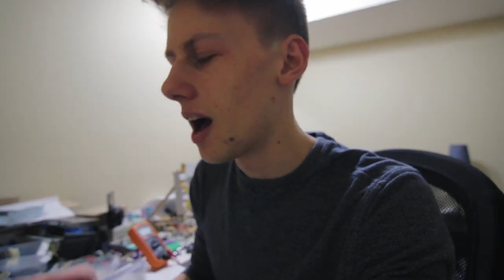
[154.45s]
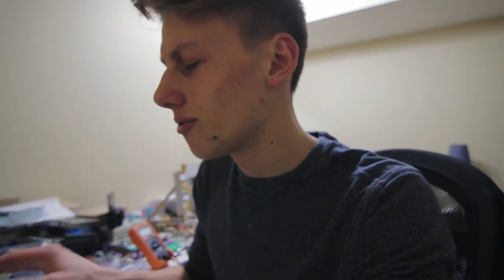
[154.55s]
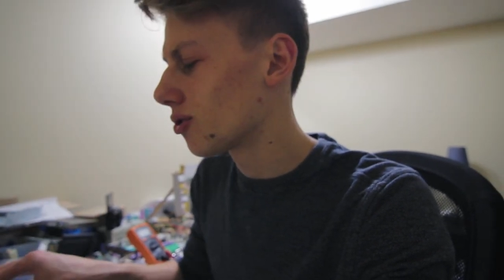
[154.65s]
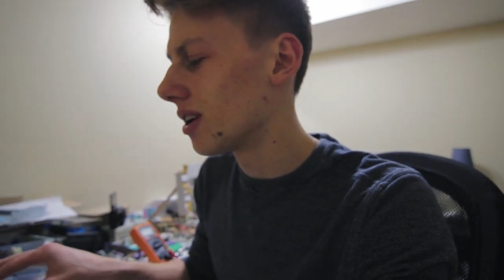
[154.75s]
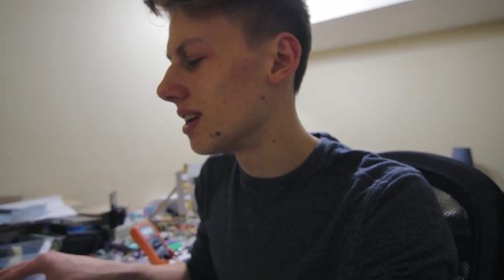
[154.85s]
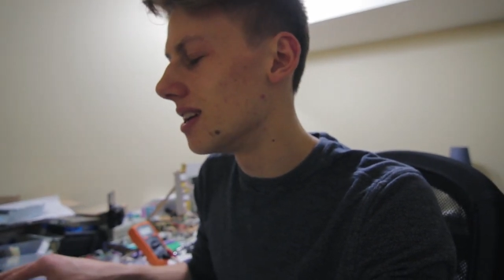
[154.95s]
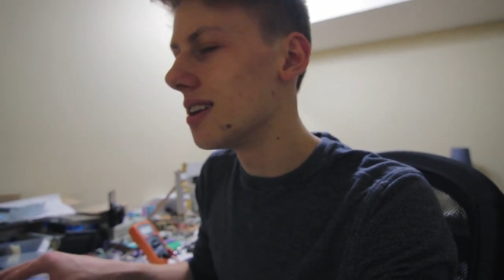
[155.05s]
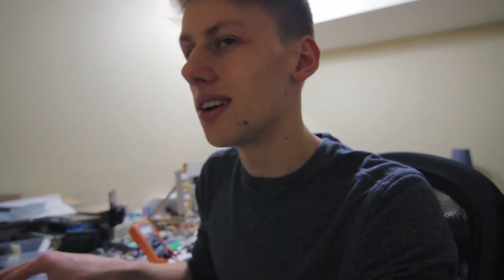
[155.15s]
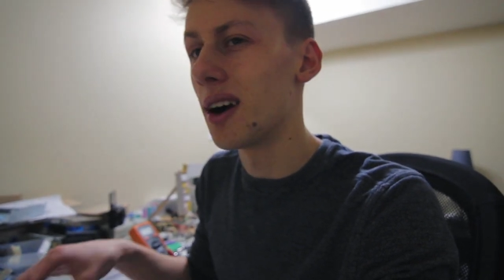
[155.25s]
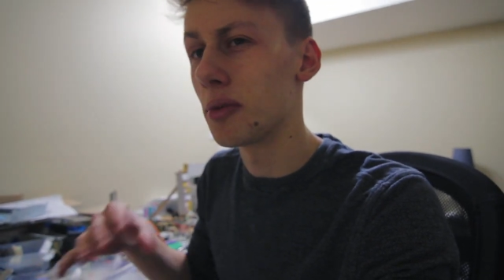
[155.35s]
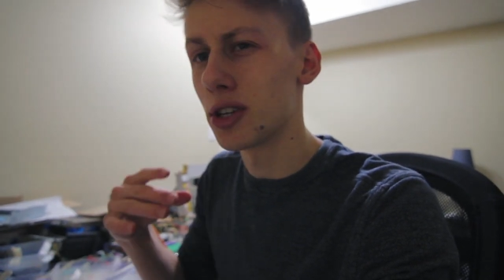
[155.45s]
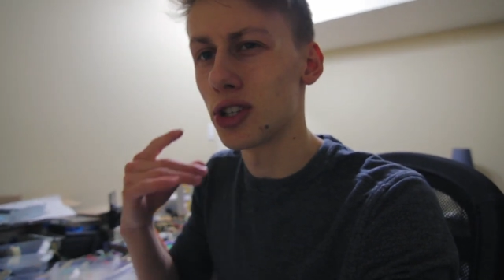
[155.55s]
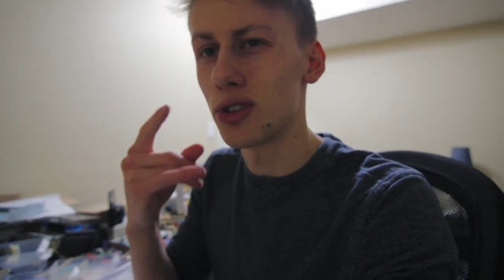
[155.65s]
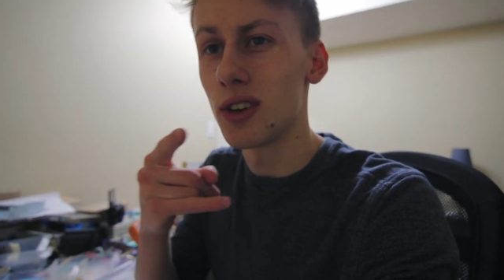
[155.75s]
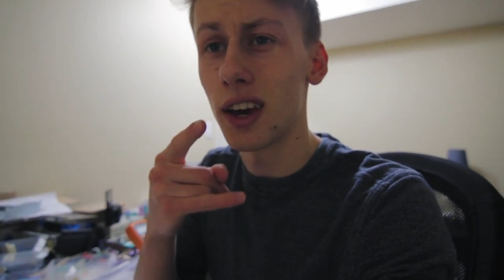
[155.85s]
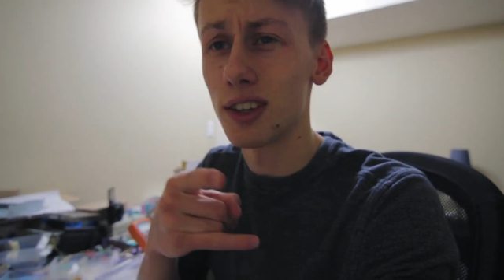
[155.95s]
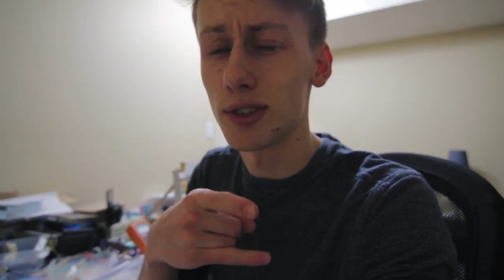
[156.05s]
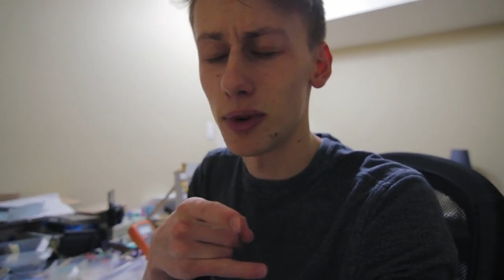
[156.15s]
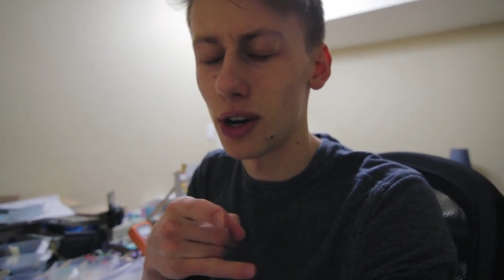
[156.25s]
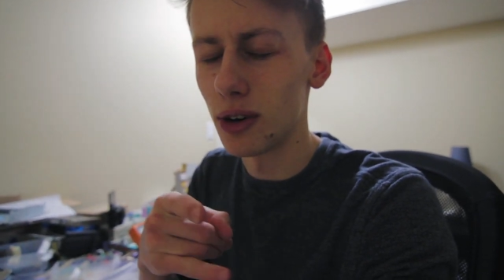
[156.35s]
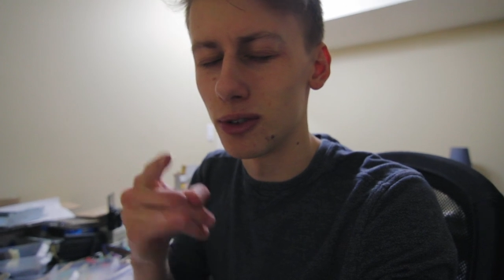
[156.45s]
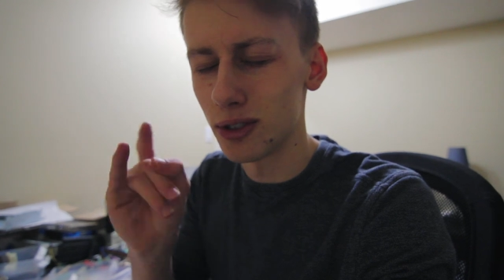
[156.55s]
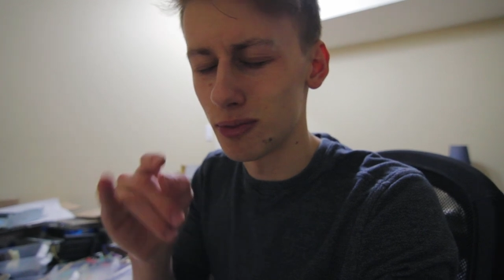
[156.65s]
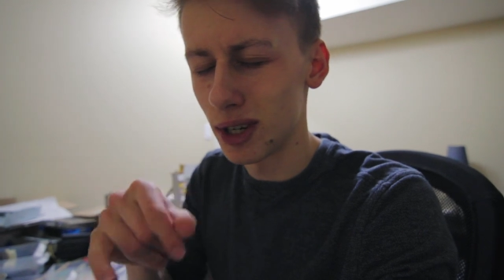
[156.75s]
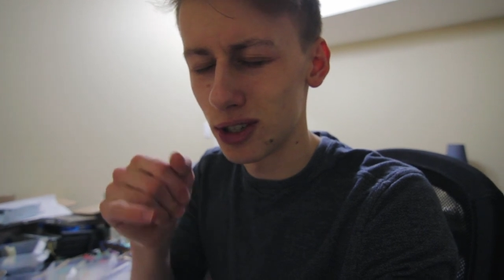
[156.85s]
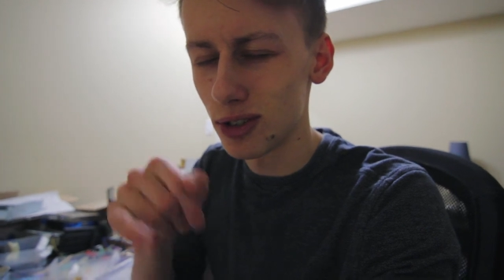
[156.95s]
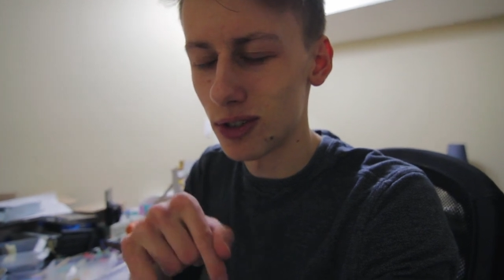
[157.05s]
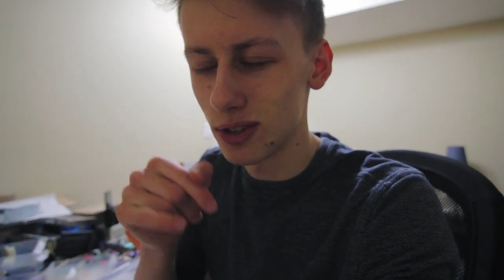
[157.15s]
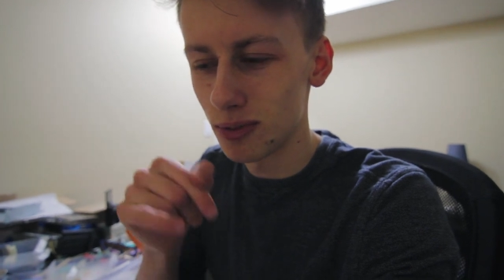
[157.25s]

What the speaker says: After I eat, I'm gonna show you guys some code, so make sure you